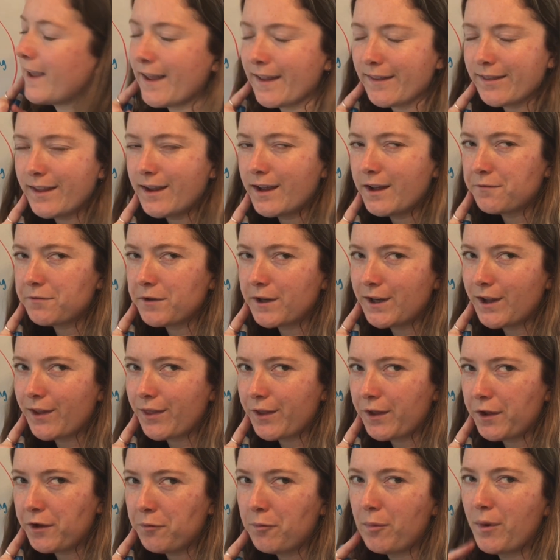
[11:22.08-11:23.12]
can't think of
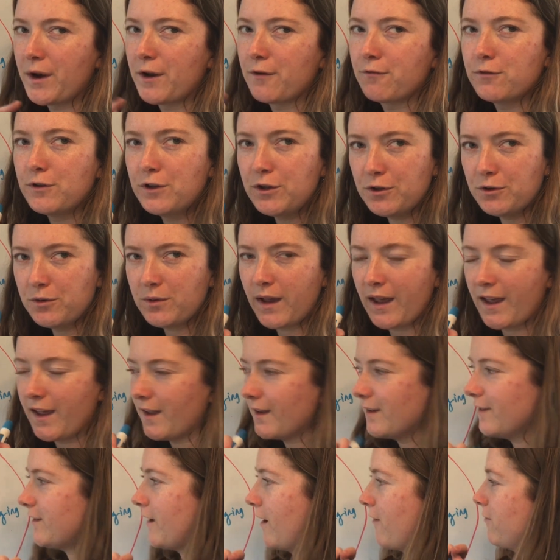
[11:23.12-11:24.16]
anything, but if you
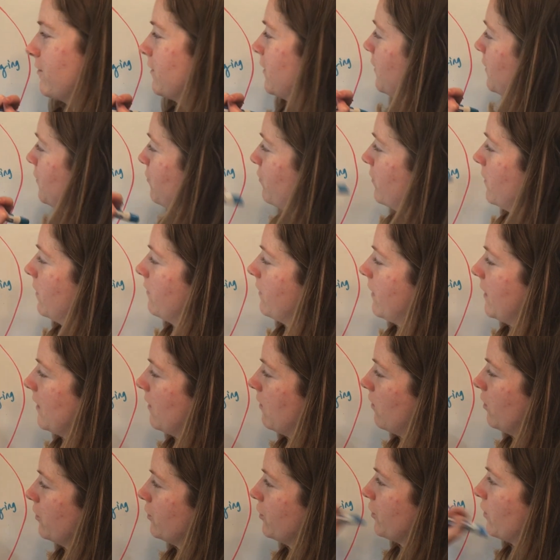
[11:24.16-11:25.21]
can, definitely fill that
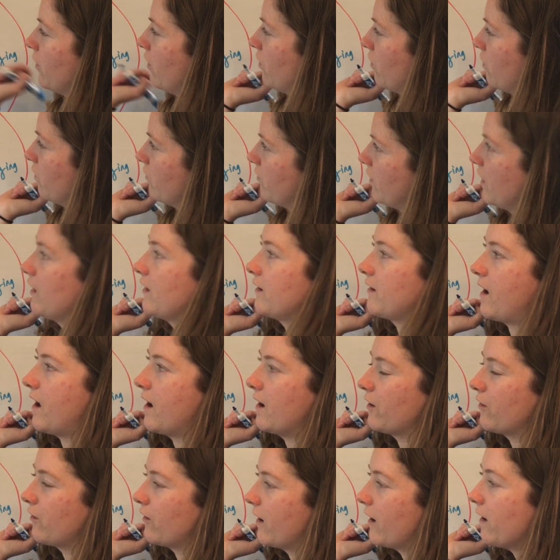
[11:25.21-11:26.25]
out on your own Venn
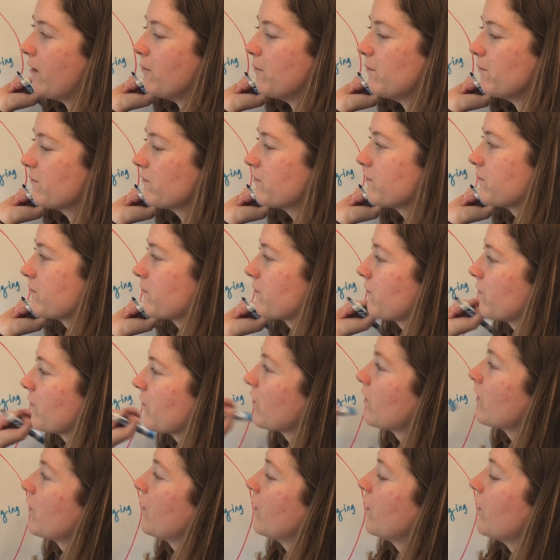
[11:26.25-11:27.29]
diagram.
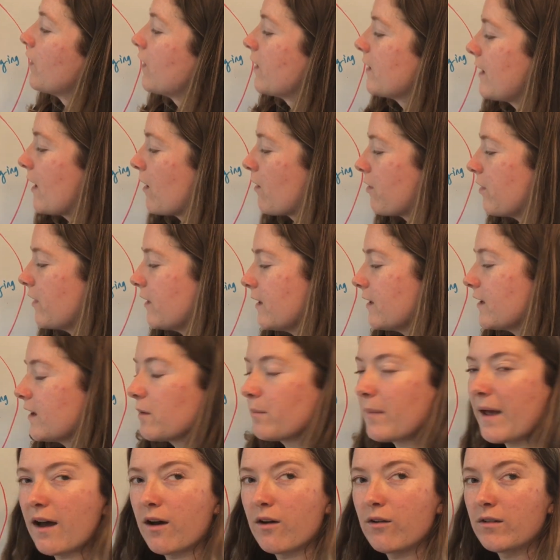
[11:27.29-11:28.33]
Now, thinking
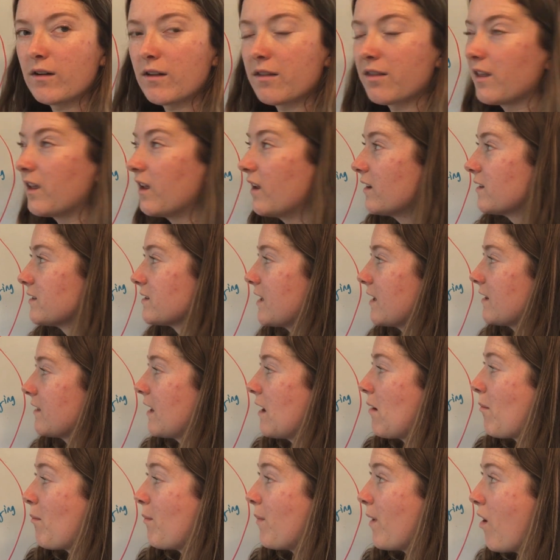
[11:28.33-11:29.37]
about things that
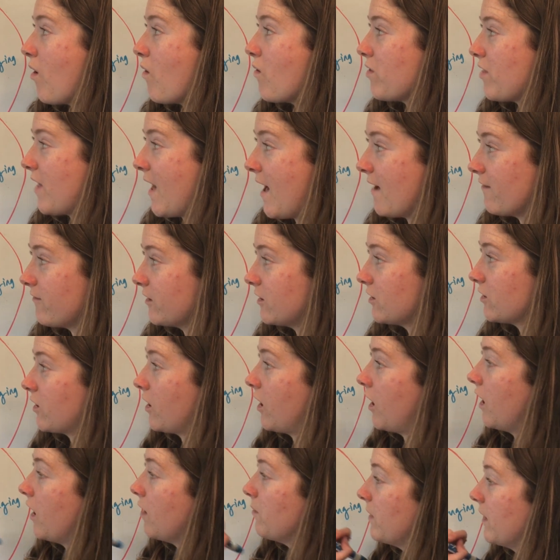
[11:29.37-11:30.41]
they both have in
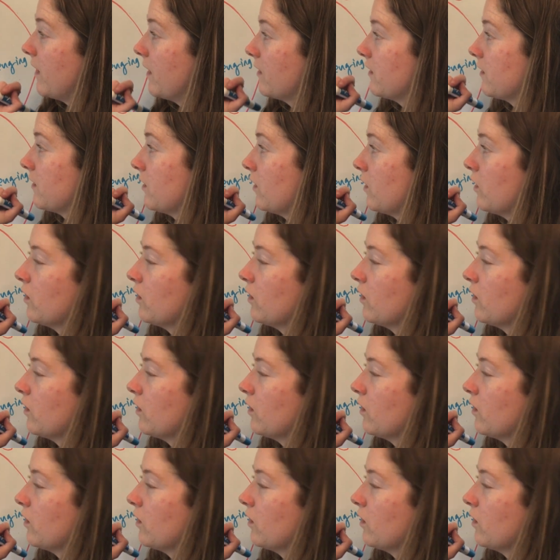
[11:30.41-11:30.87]
common,